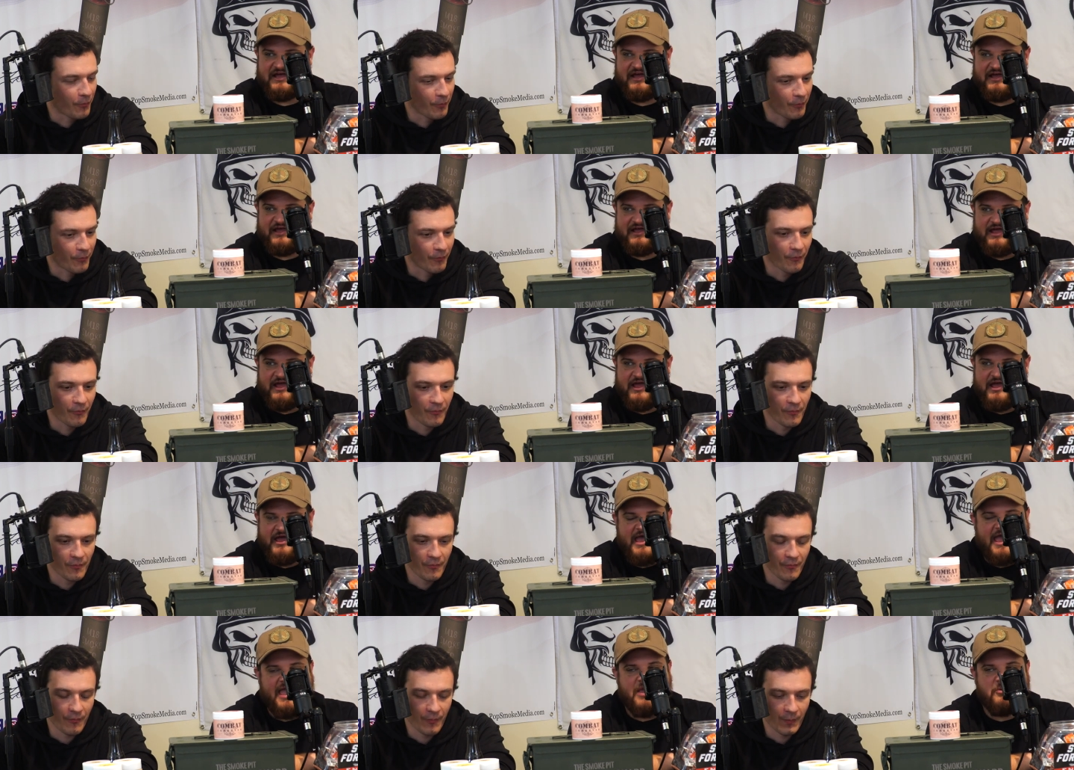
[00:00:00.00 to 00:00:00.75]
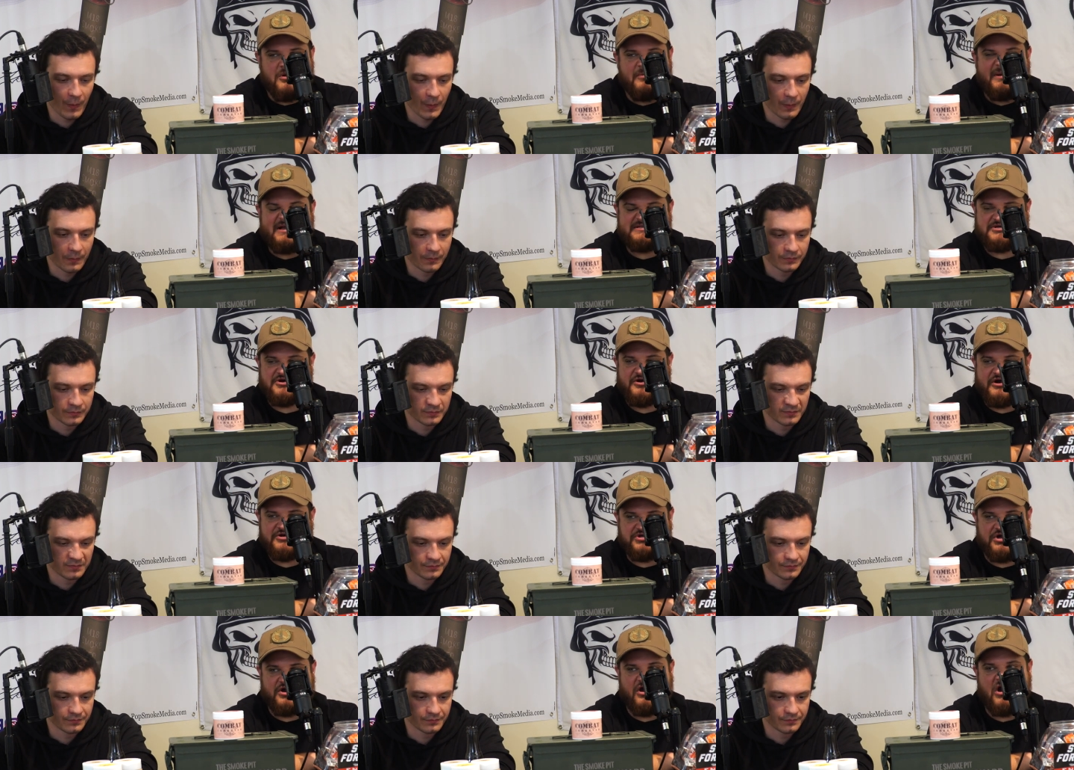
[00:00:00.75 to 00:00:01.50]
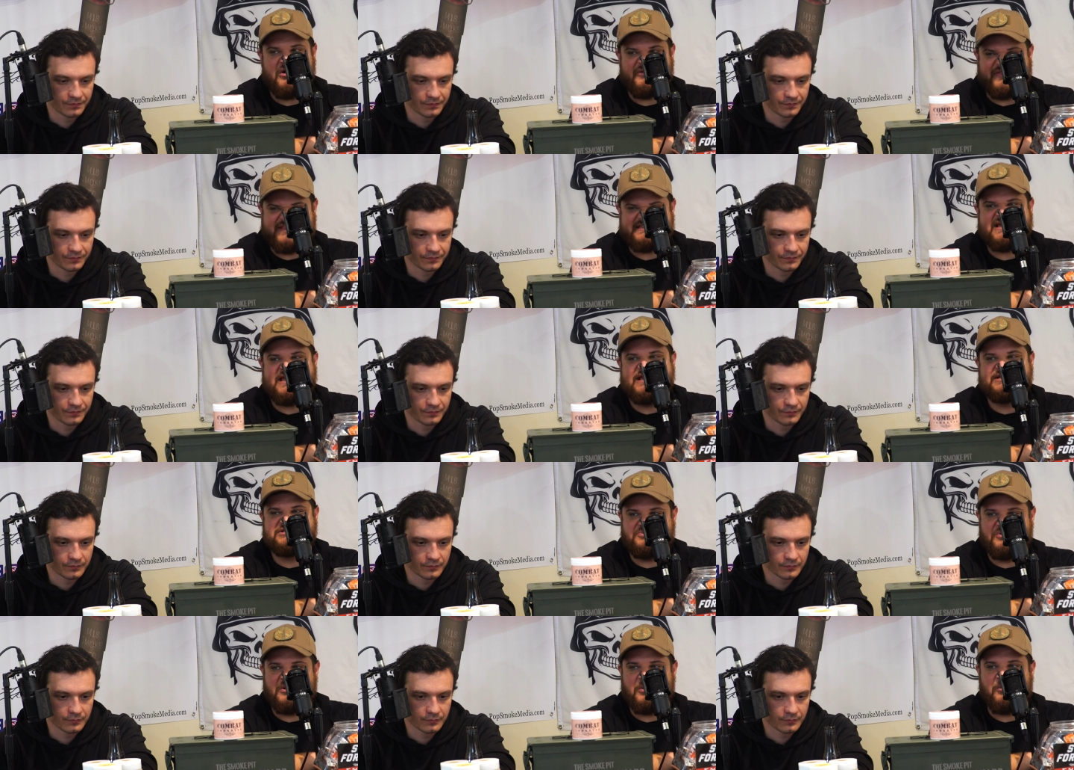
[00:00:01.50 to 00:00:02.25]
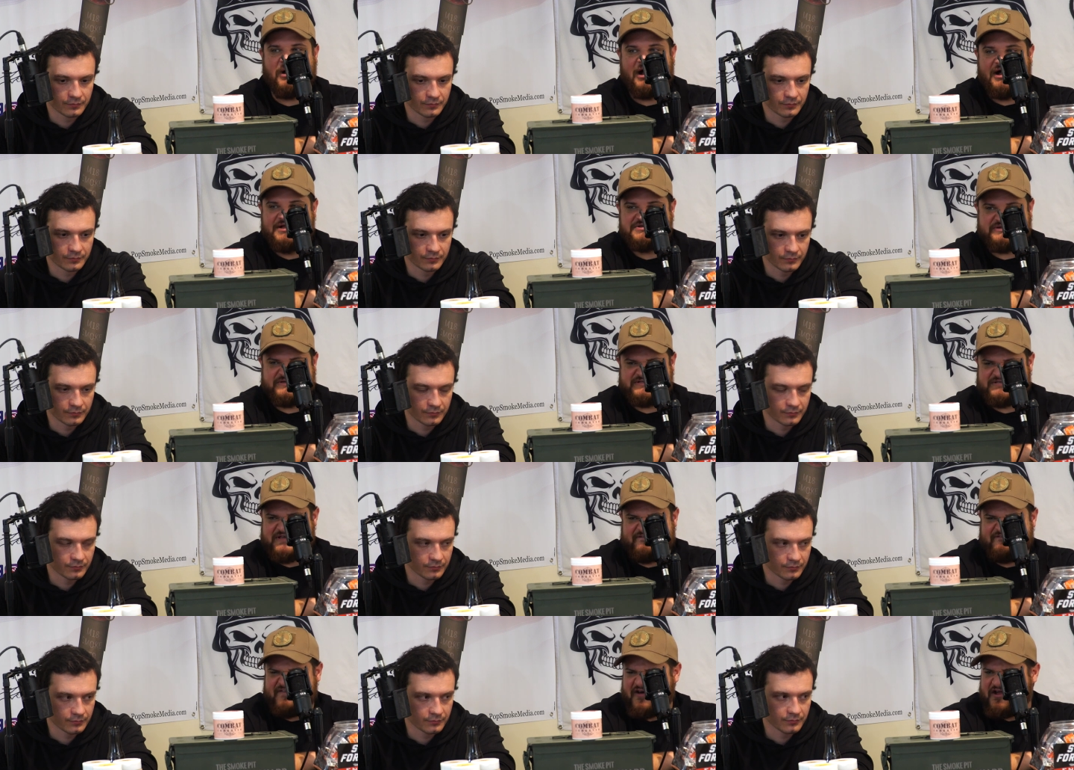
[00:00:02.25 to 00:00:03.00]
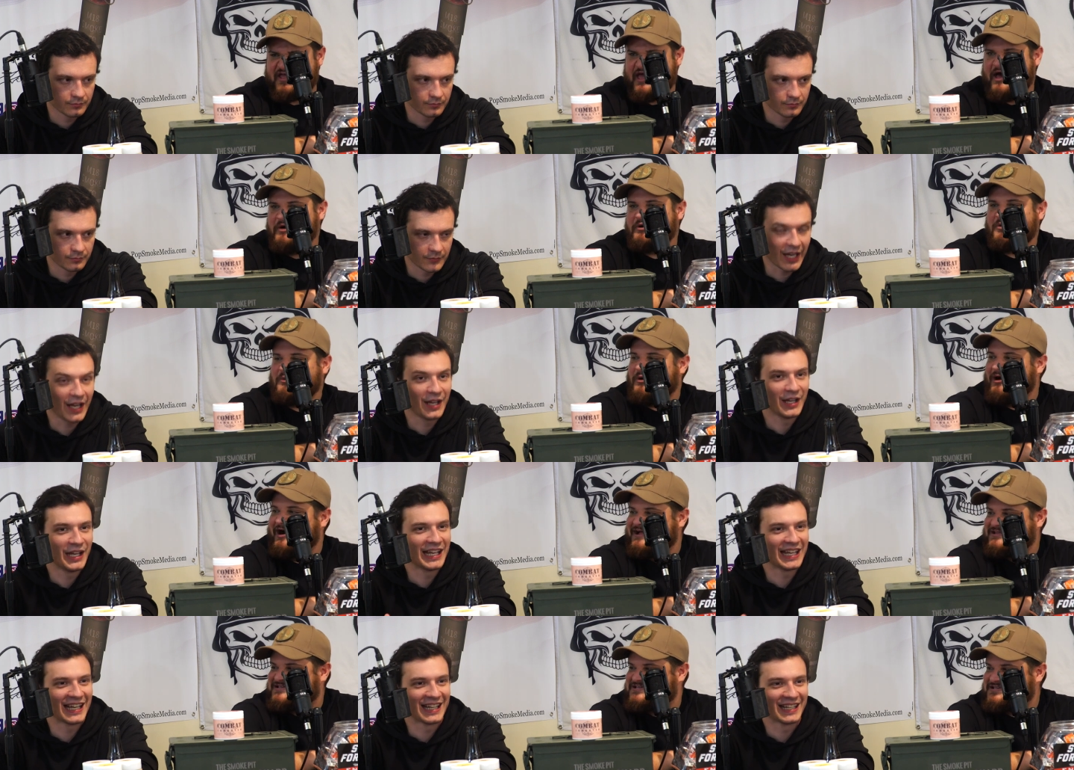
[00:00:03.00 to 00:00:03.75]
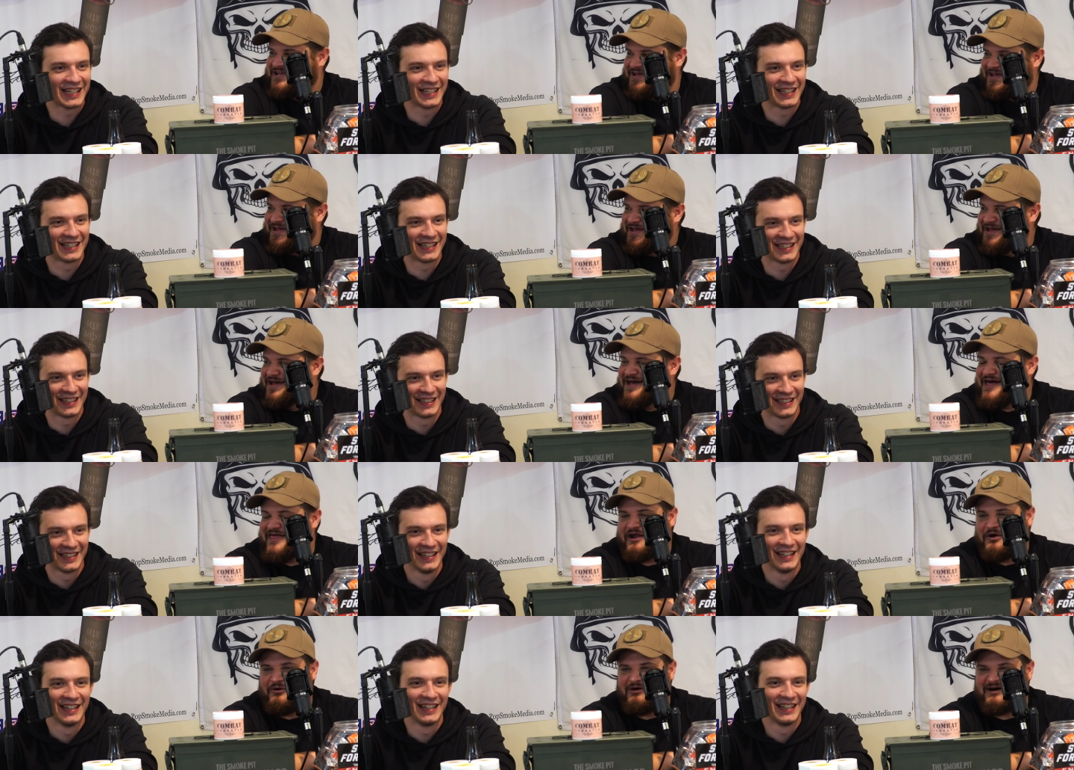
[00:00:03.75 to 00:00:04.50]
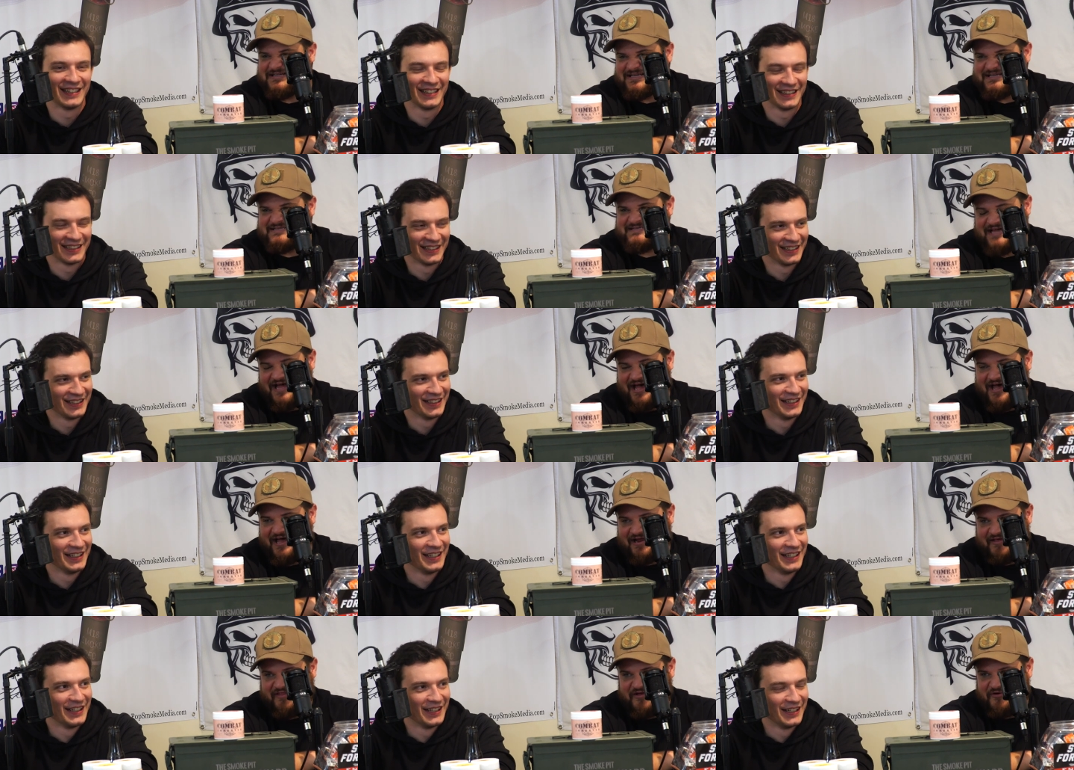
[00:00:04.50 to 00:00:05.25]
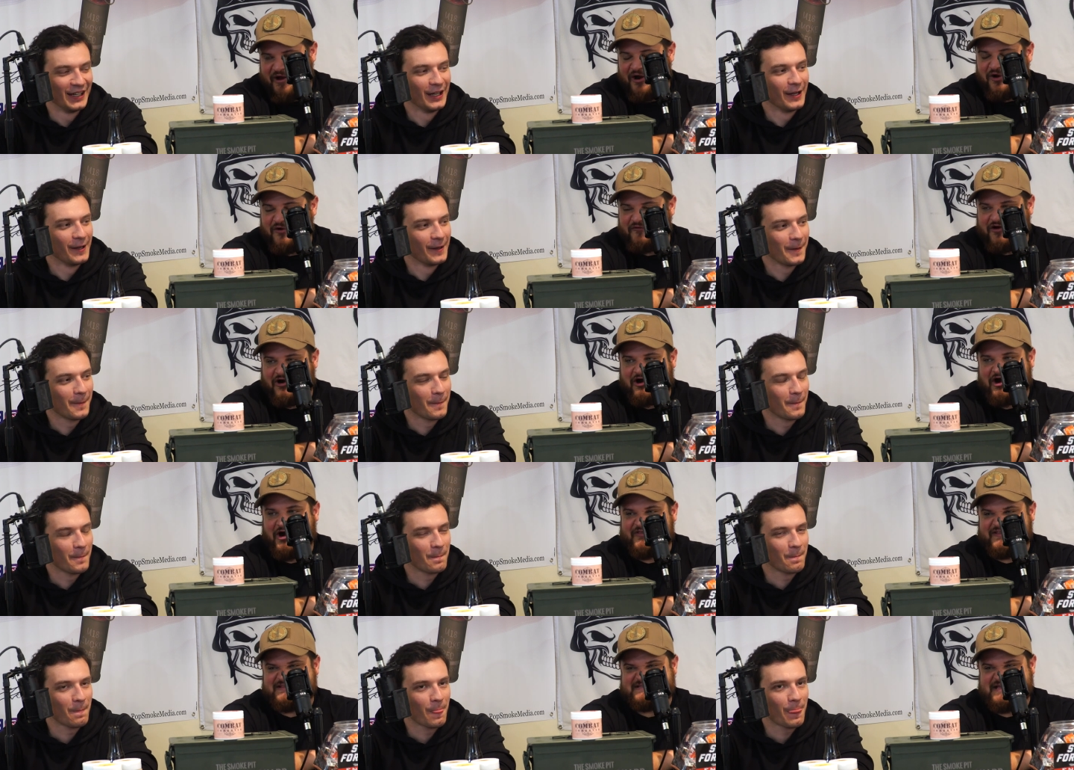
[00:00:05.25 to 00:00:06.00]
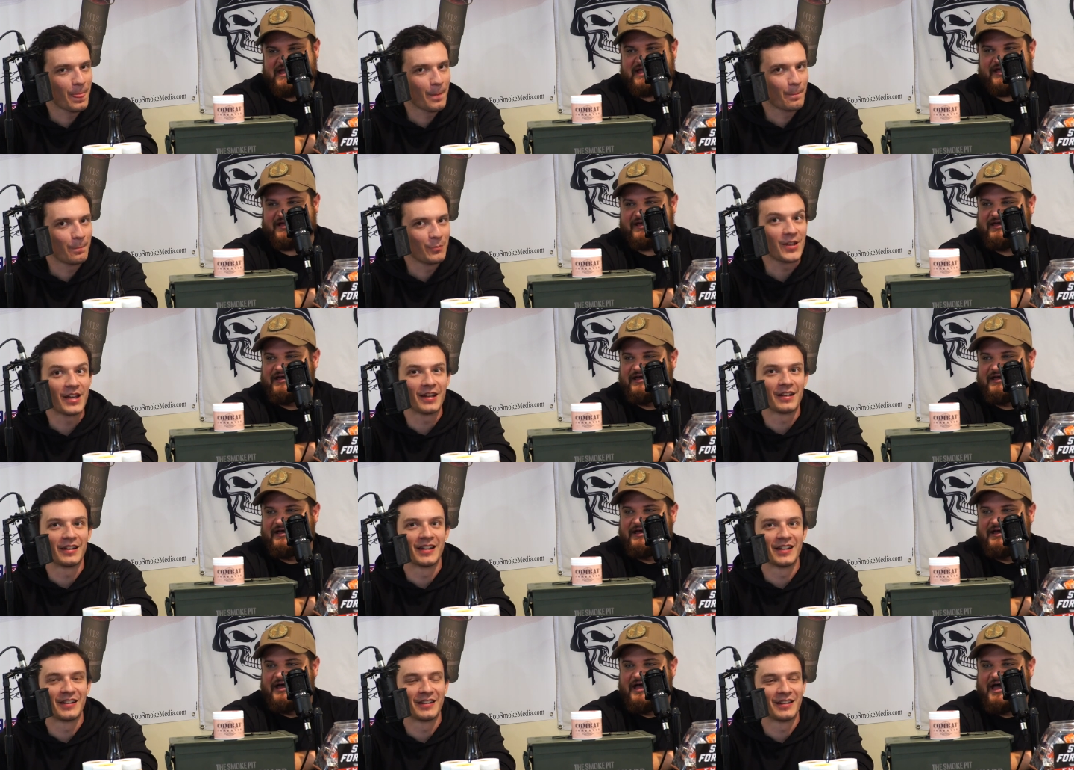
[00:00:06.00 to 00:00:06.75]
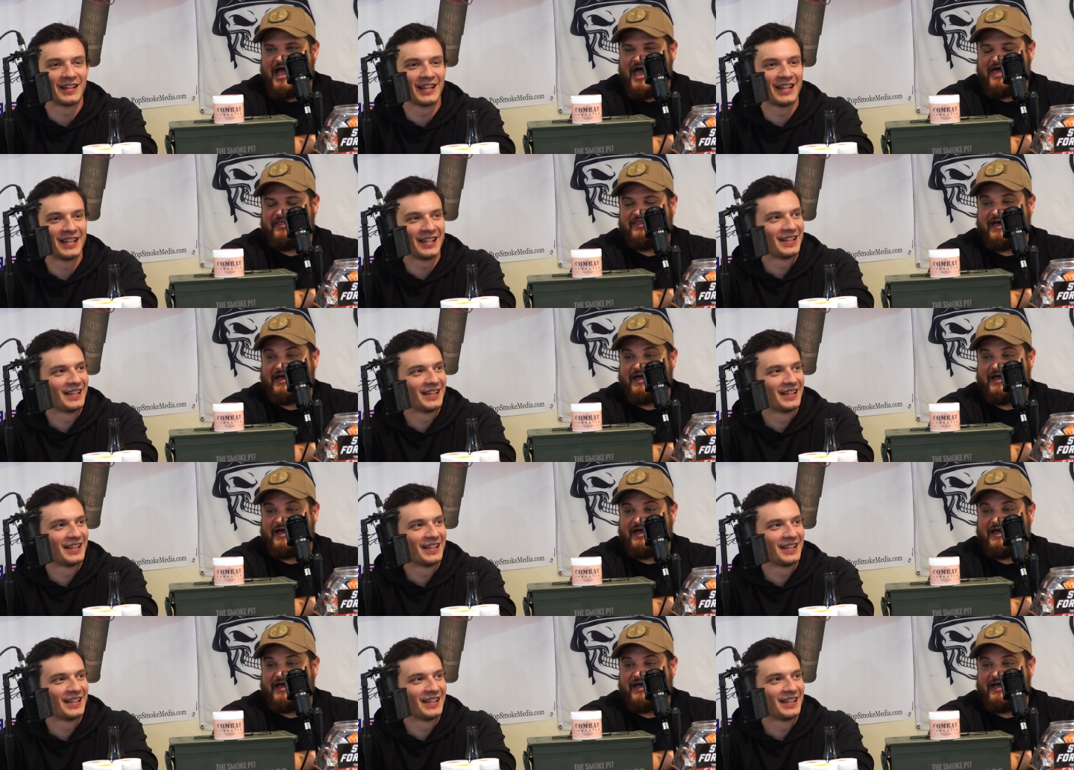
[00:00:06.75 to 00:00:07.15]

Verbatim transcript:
Speaker 1: like, hey, we're about to crush a car with a tank. Do you want to watch? And I was like, fuck yeah, I want to watch. and then I walked outside and they ran over a car with a tank. Yeah. and